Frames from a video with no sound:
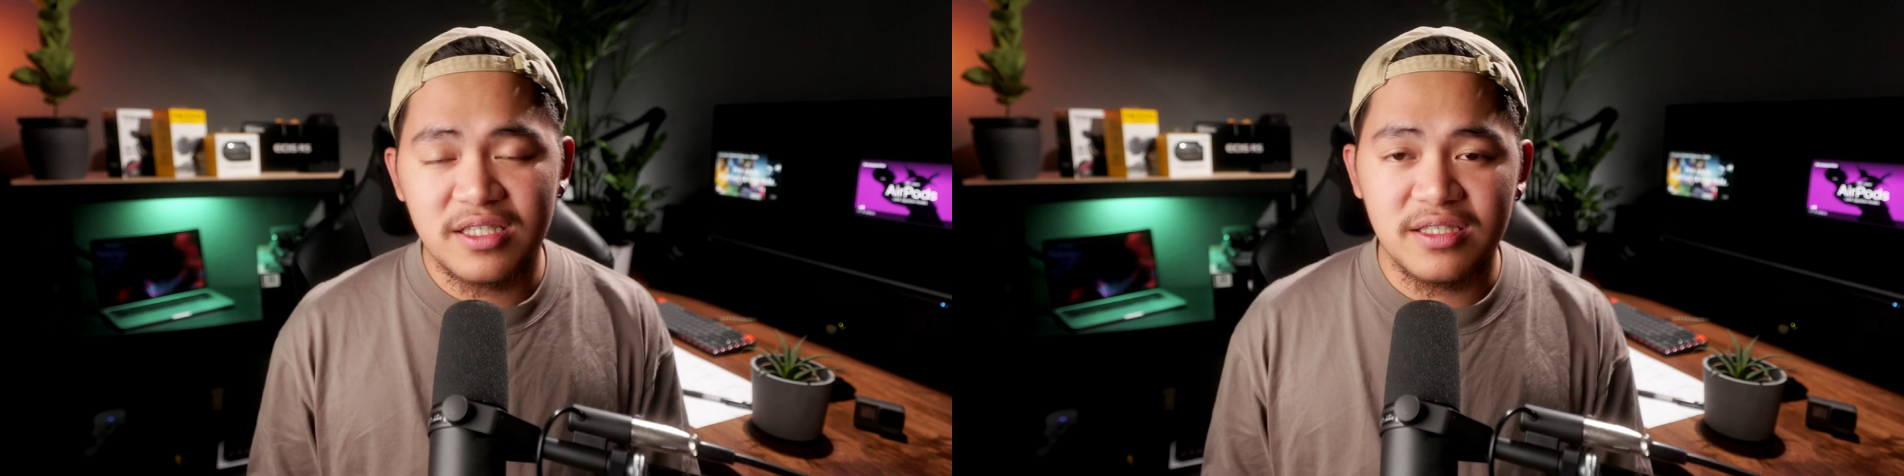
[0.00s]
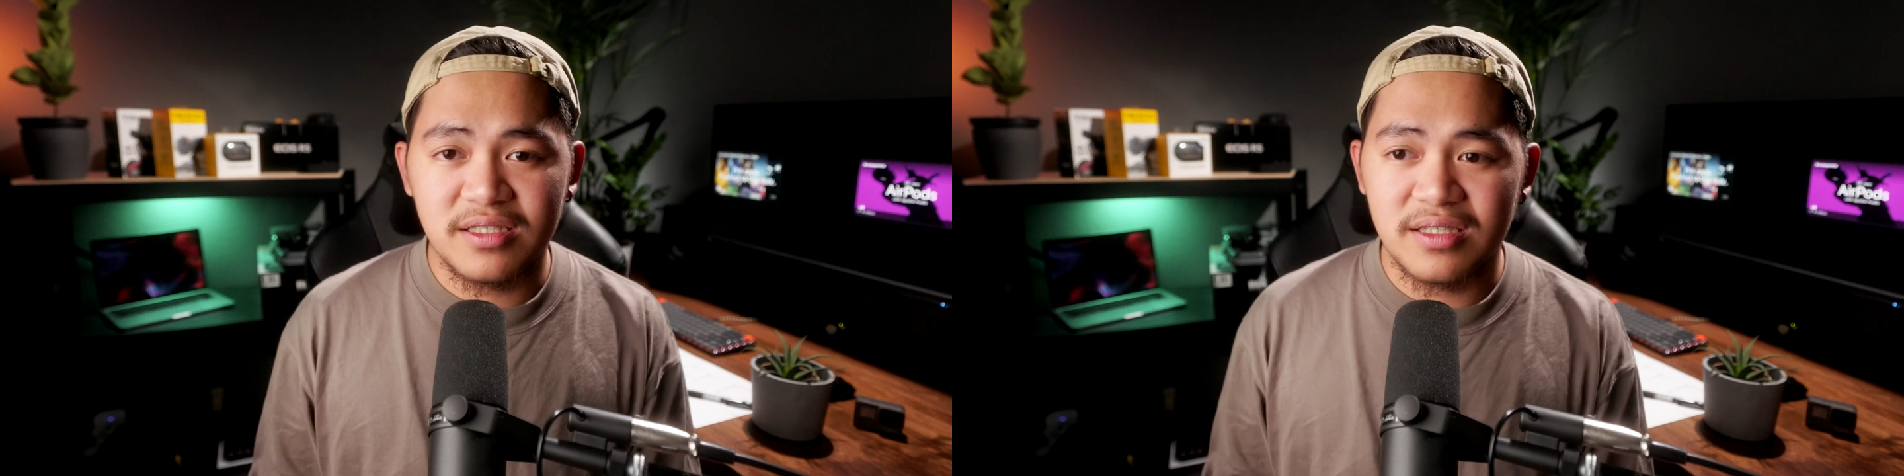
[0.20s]

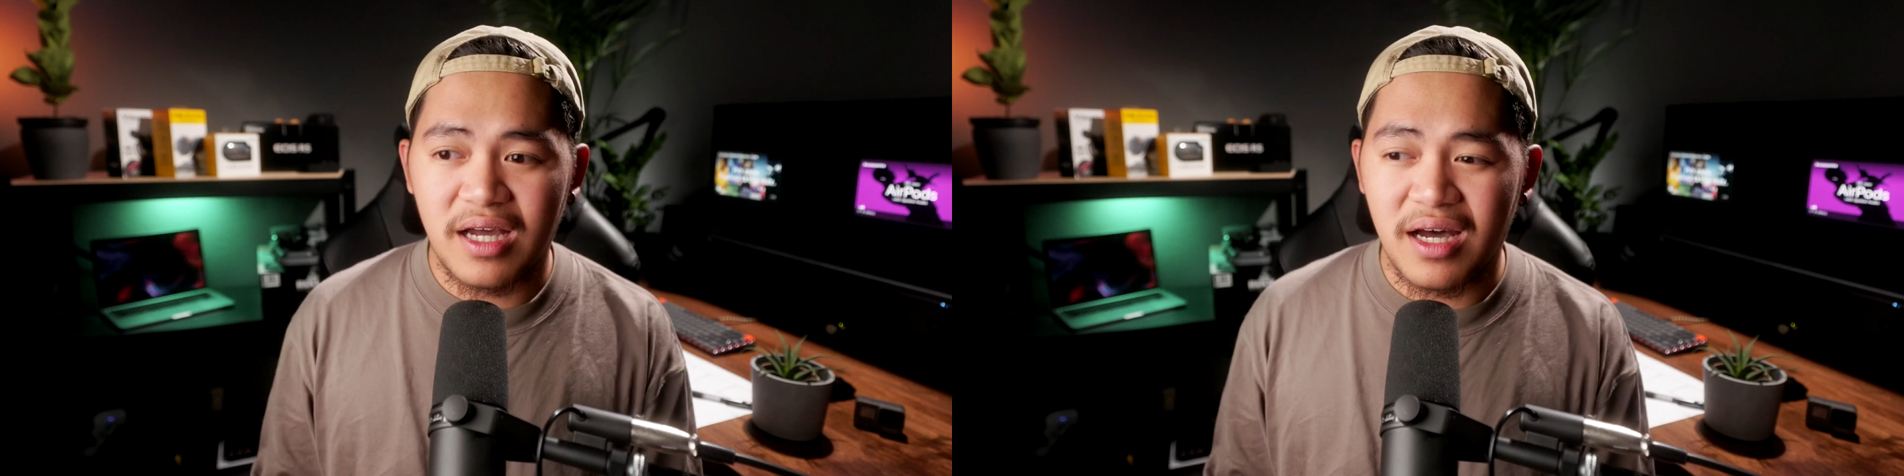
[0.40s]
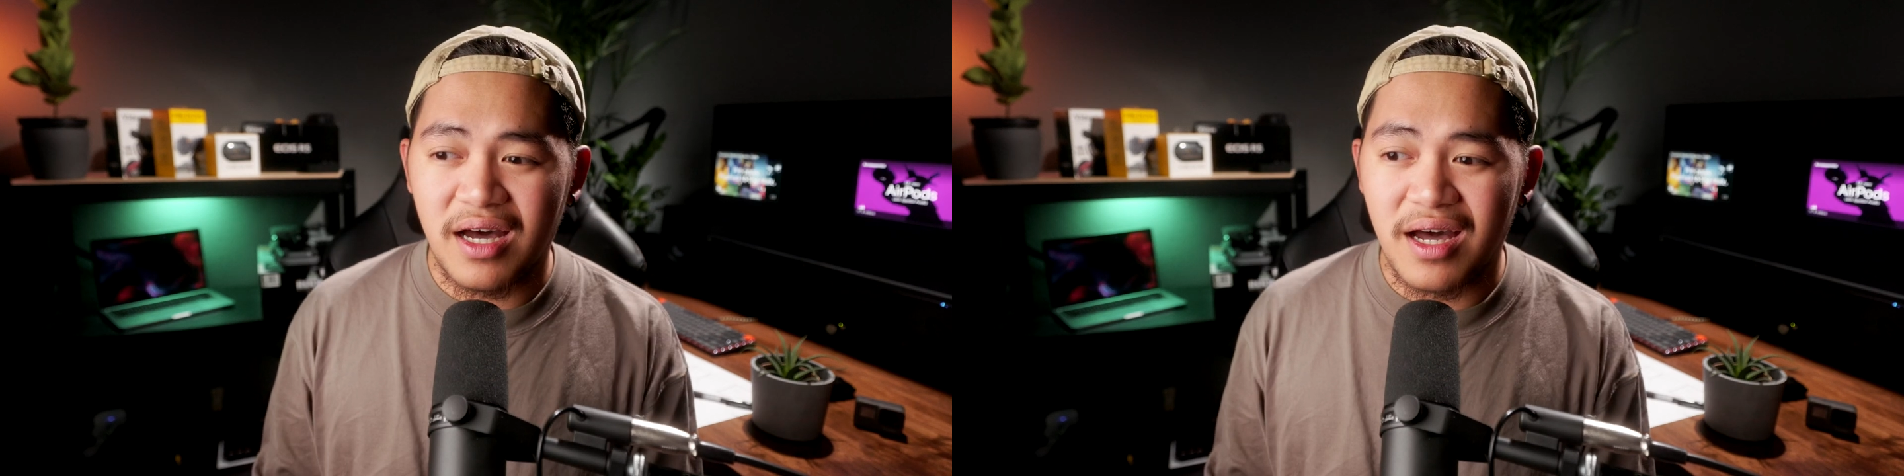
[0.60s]
because
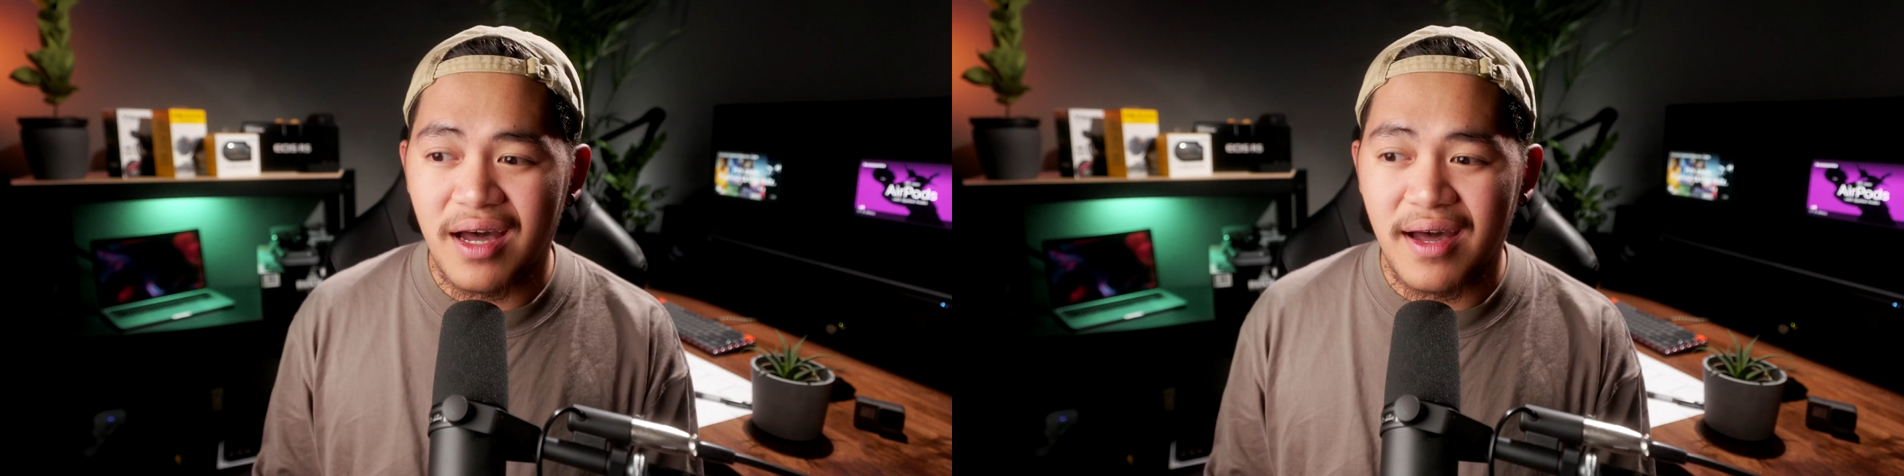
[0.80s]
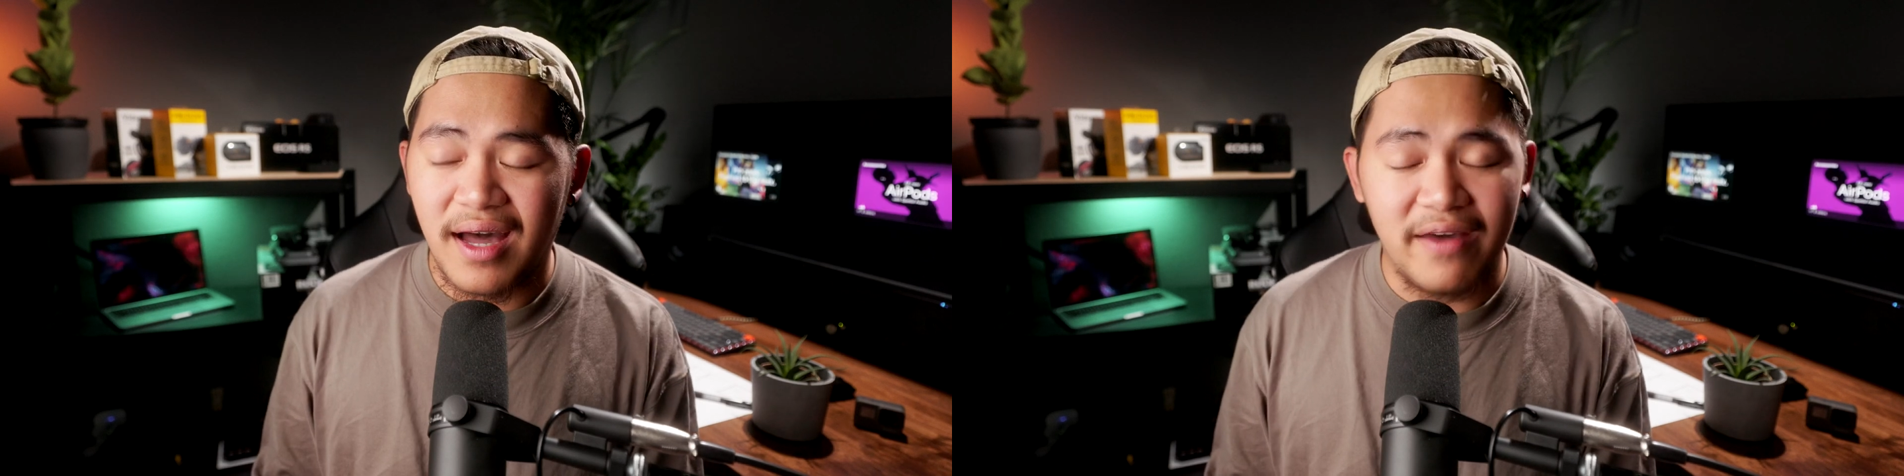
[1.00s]

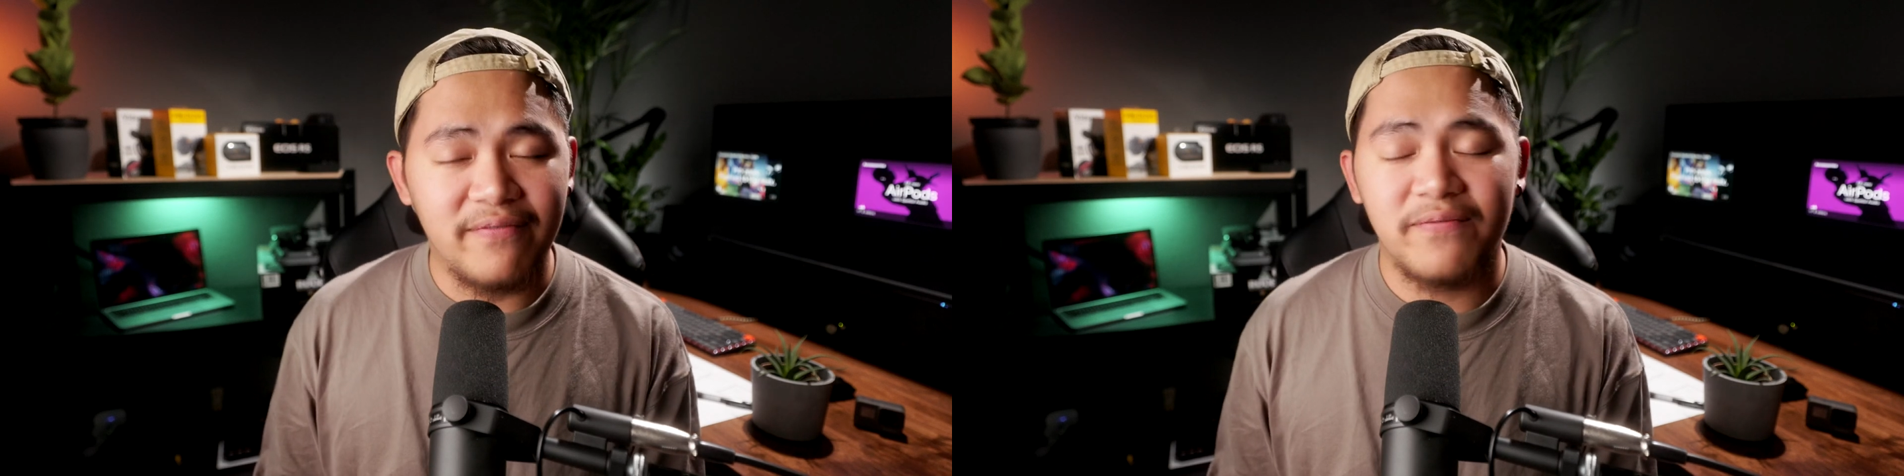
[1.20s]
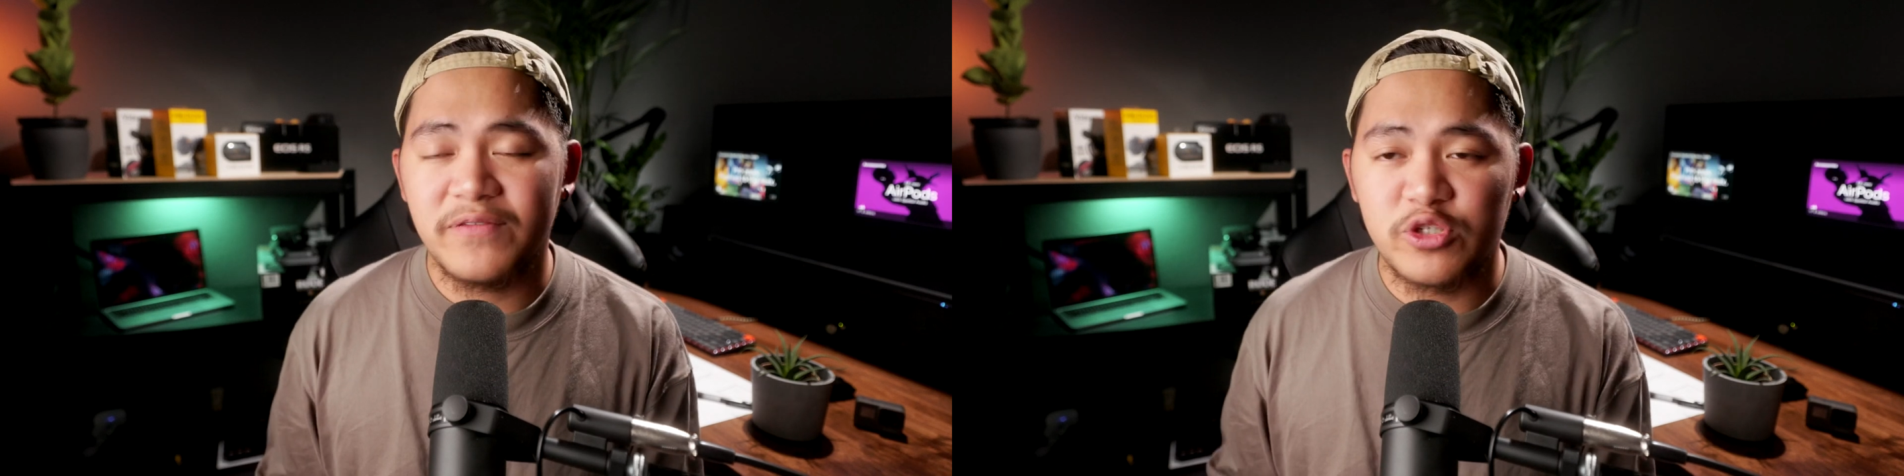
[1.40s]
I've